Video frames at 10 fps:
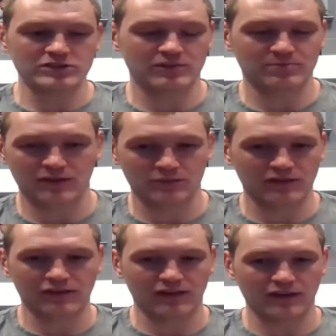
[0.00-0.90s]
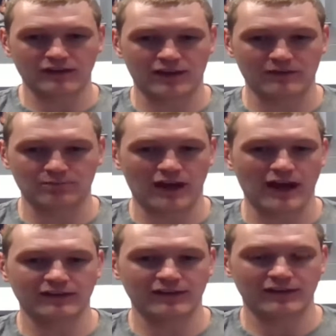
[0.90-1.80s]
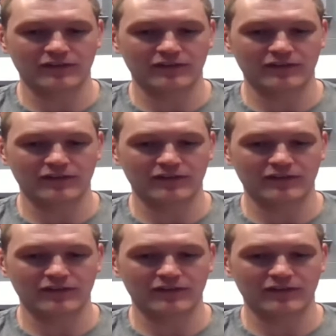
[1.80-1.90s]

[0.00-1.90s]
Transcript: just because we see it in practice.